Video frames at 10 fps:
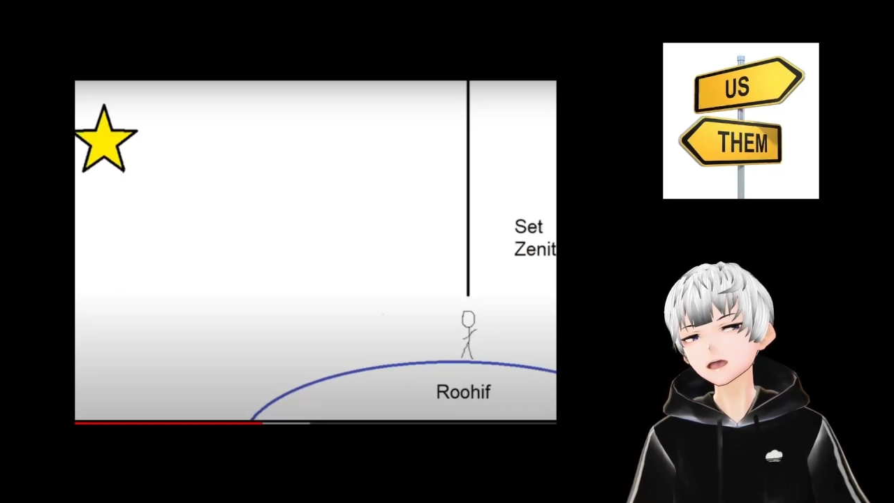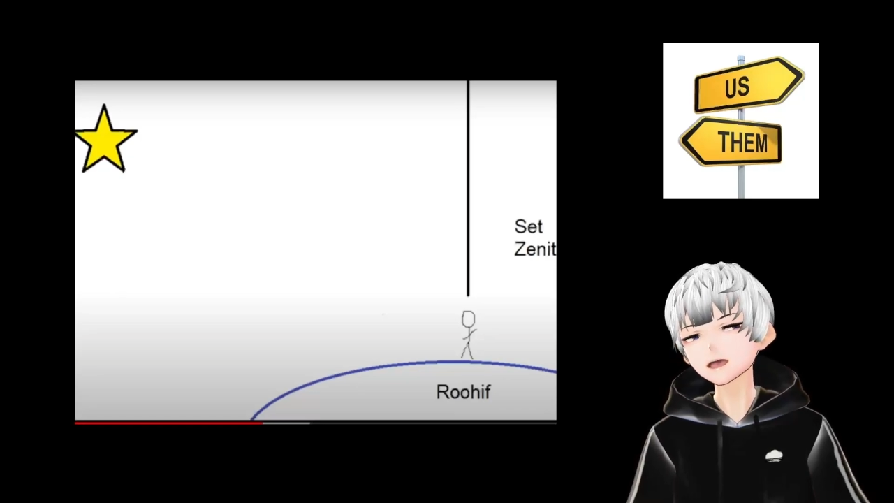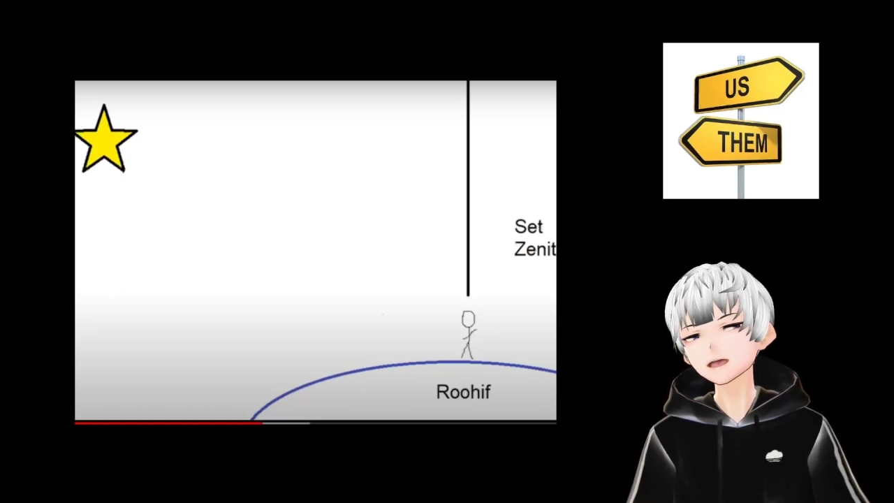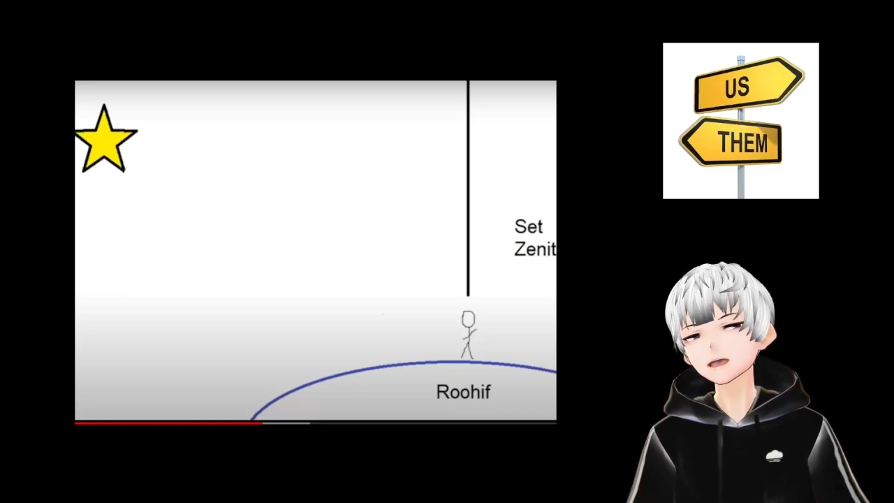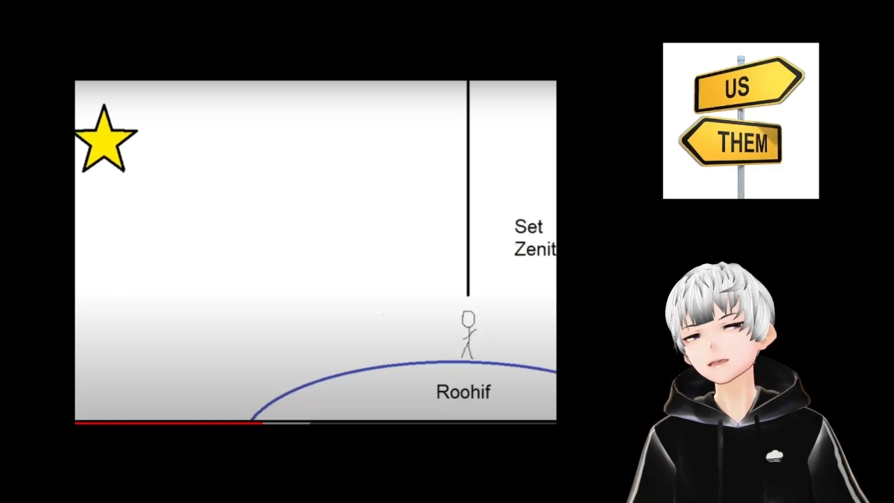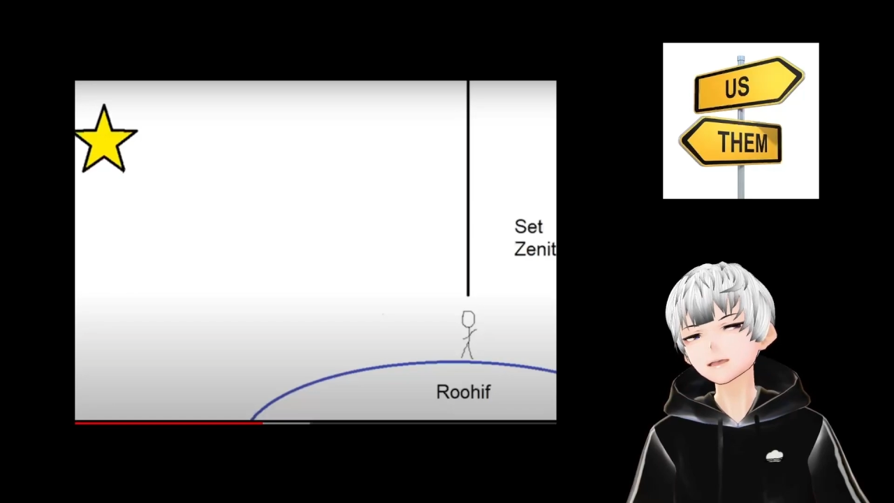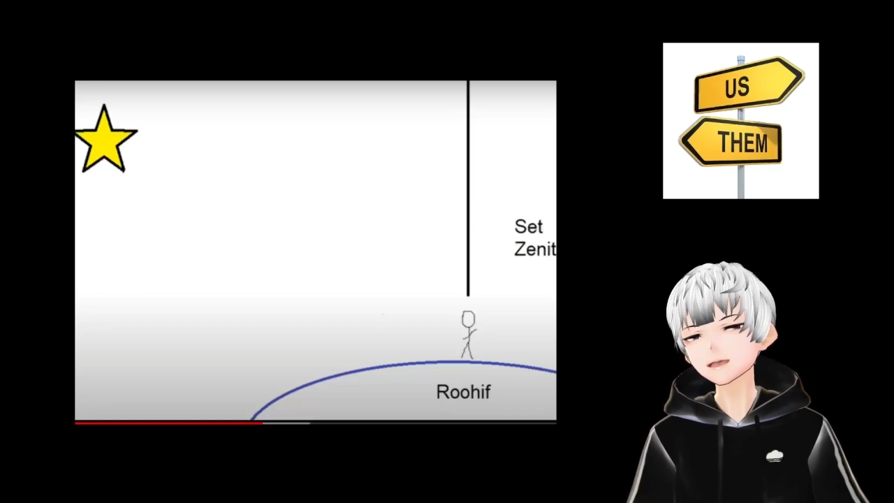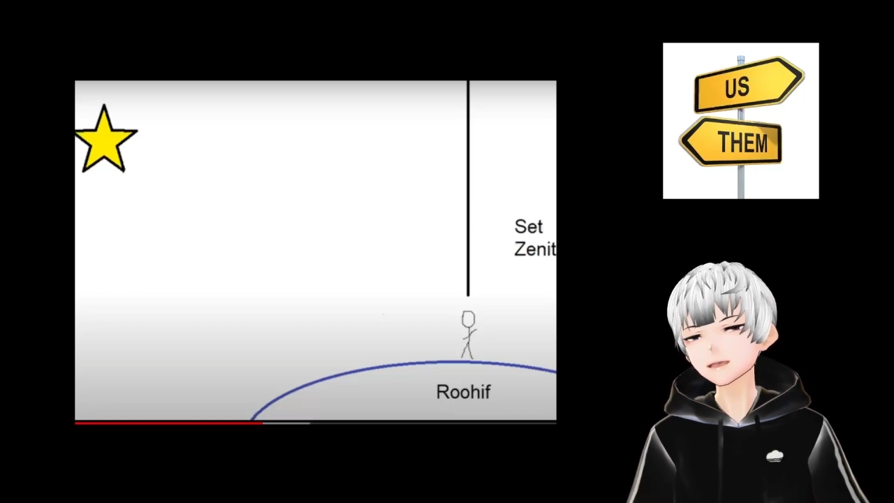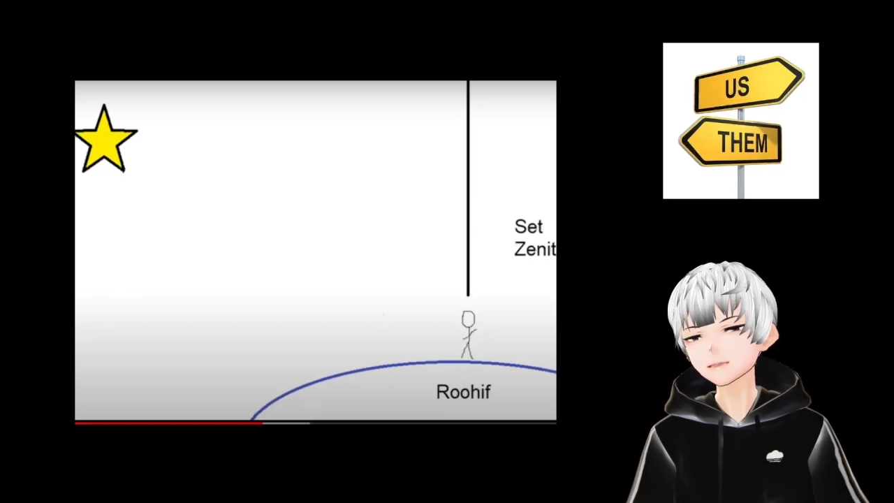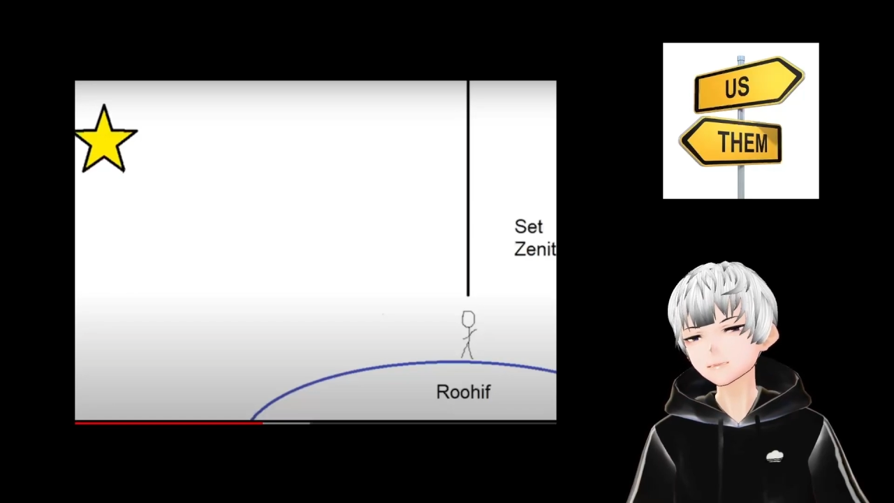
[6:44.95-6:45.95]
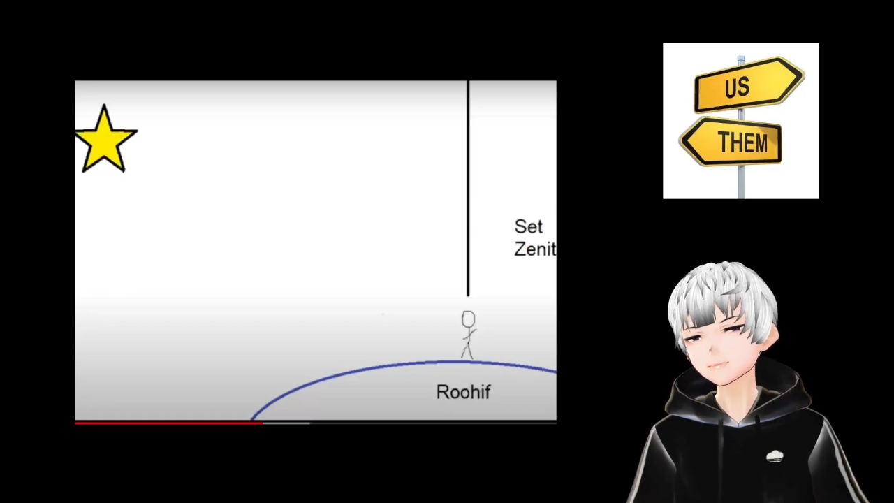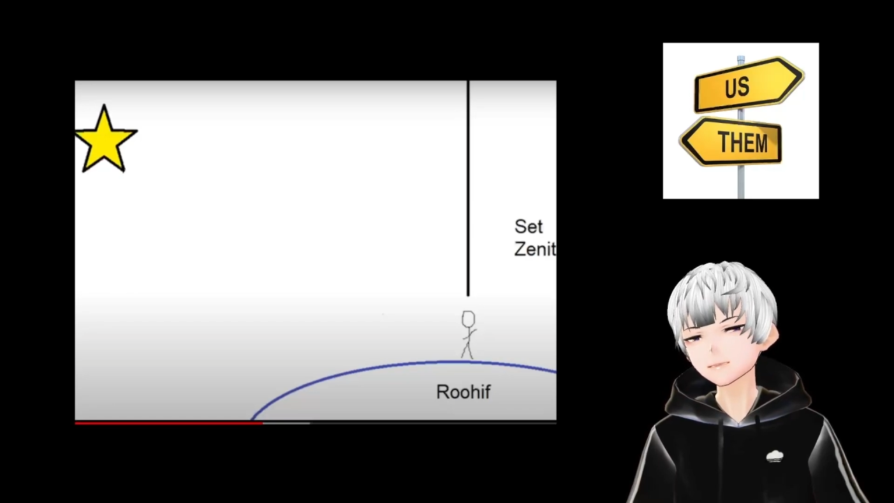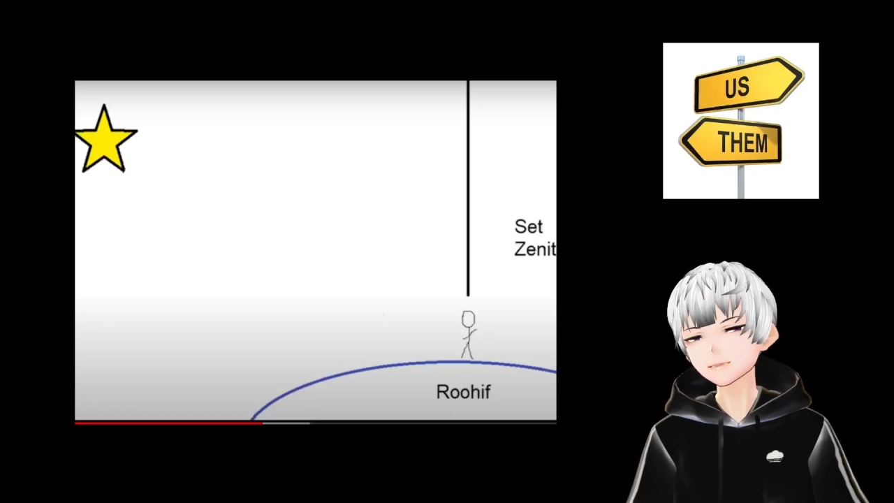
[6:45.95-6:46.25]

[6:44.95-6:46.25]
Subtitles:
you do at all